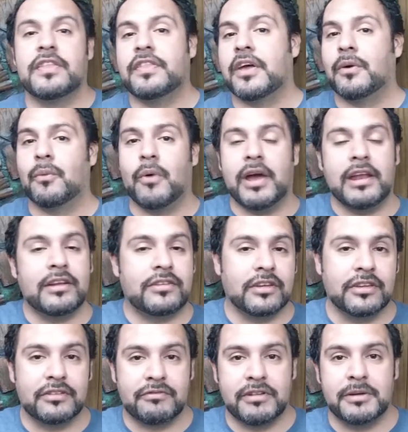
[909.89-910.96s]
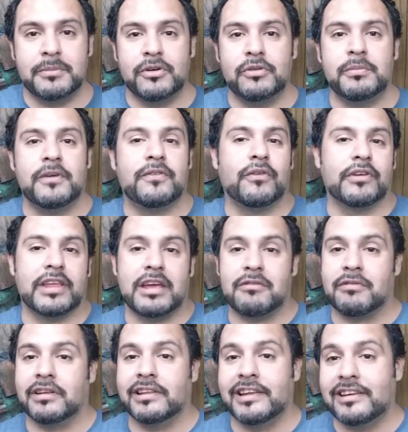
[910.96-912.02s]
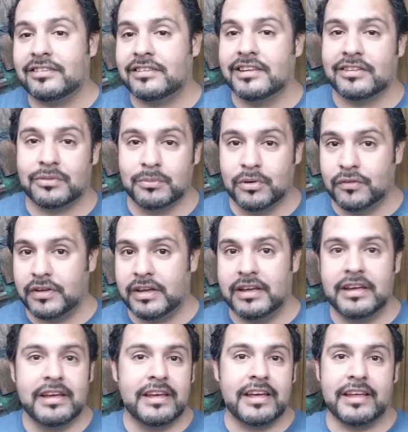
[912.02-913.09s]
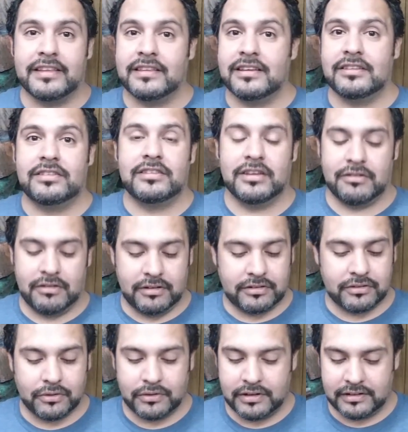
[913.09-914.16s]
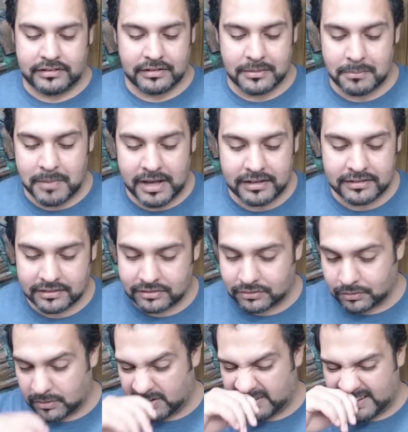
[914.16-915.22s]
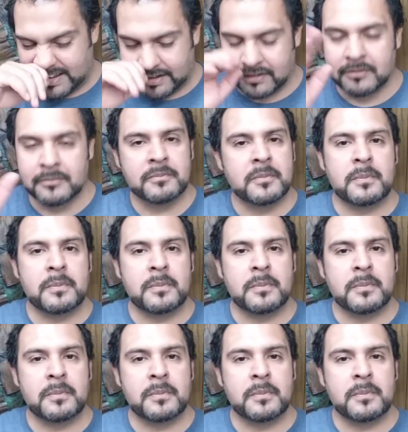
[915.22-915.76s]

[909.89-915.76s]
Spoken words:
They waited till the reboot before they released this movie and these series. So it's an amazing storyline.